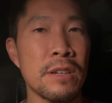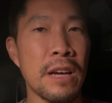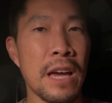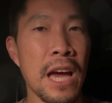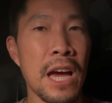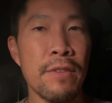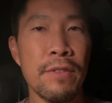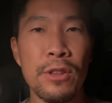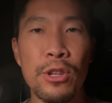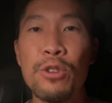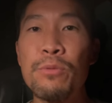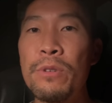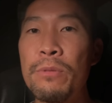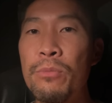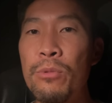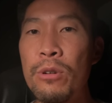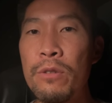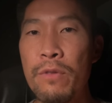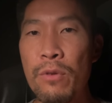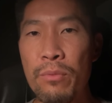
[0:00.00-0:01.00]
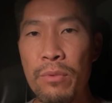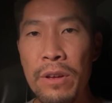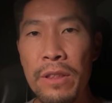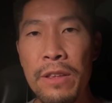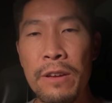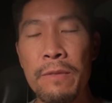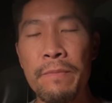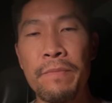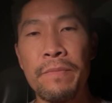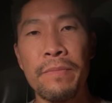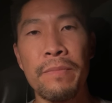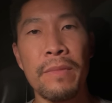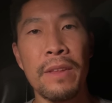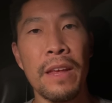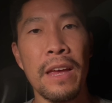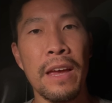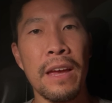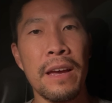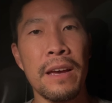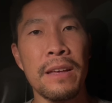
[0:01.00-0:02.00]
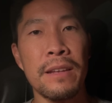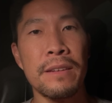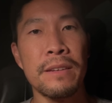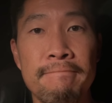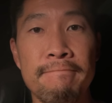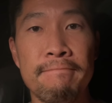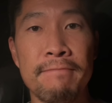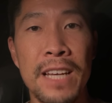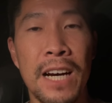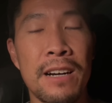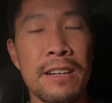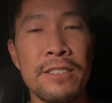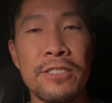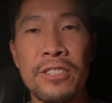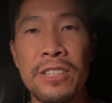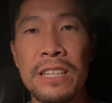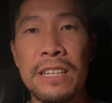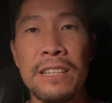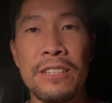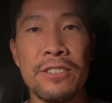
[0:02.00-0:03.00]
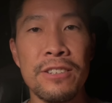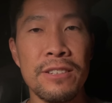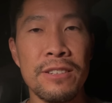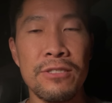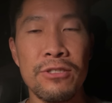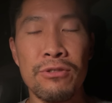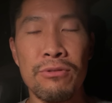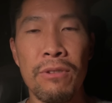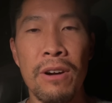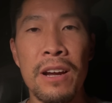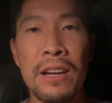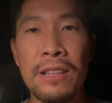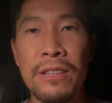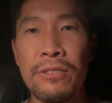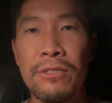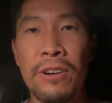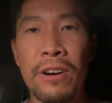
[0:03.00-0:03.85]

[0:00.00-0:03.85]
have a little bit more of a rhythm and honestly just try a little